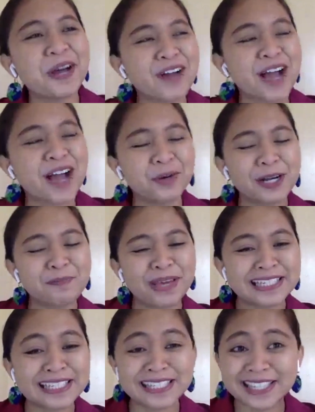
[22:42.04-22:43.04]
One of
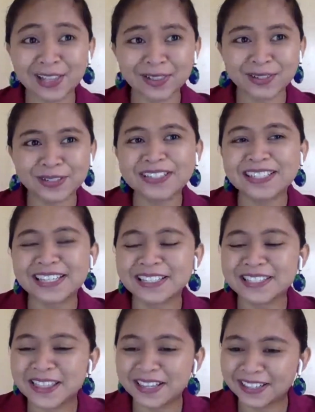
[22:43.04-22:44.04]
our best
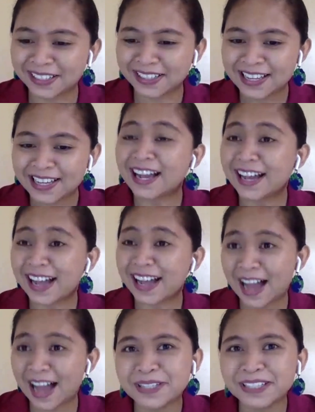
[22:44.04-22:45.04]
sellers is the
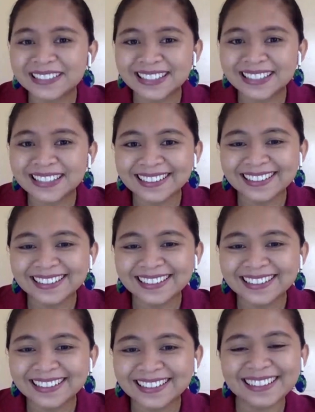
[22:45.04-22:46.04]
cacao milk
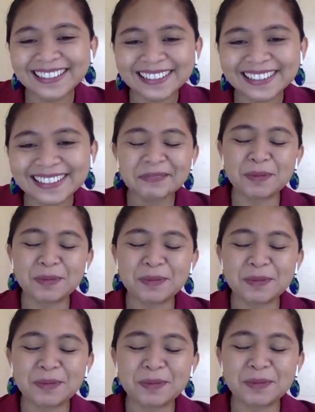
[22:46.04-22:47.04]
tea.
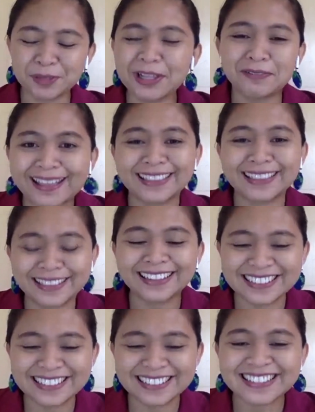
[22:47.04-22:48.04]
People love
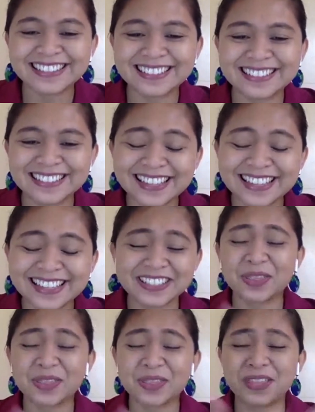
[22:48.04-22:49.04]
that.
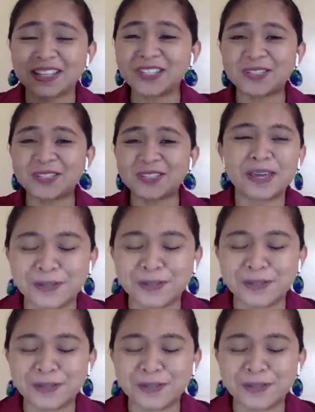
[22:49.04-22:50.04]
Yes. Yeah, so that's
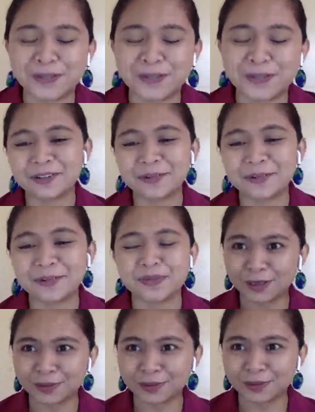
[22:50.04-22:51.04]
one way,
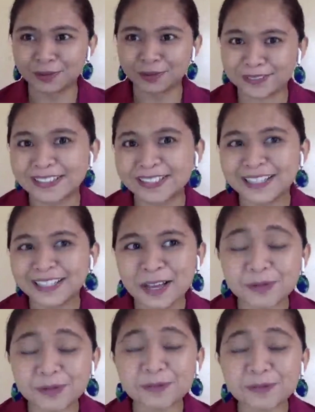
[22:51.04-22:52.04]
being able
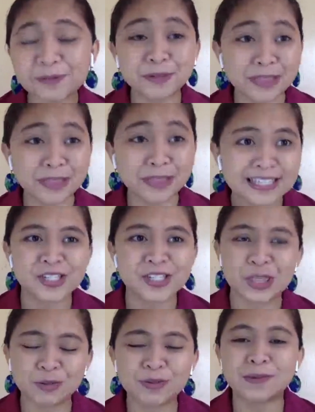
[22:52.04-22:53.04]
to promote
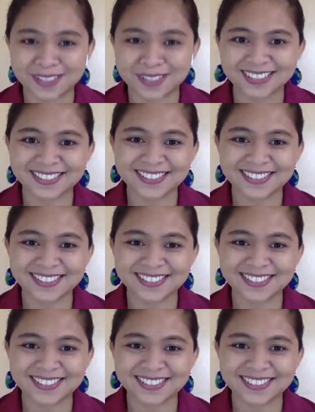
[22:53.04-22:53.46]
these through the